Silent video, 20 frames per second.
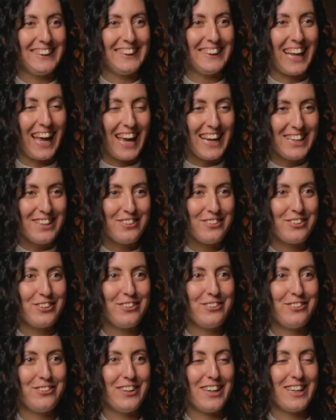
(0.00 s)
In
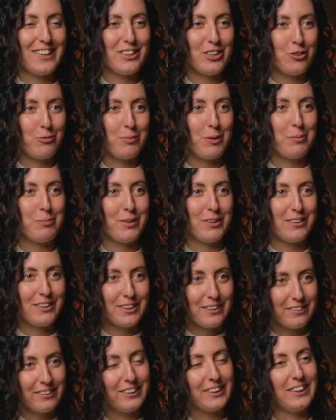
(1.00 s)
ISU and SSP
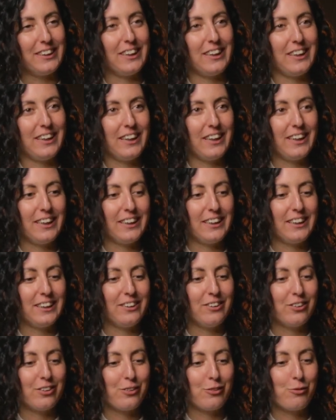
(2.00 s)
particularly, I
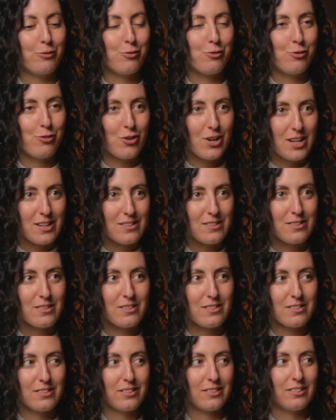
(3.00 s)
got
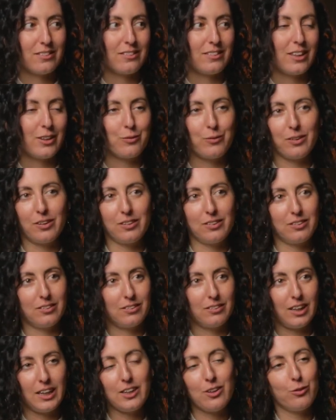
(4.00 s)
friends that will,
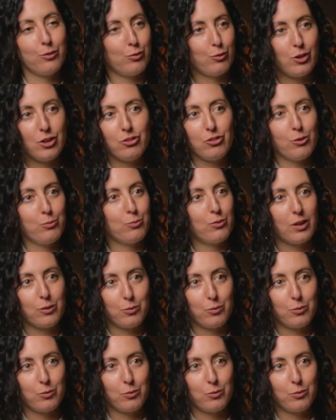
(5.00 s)
I know friendship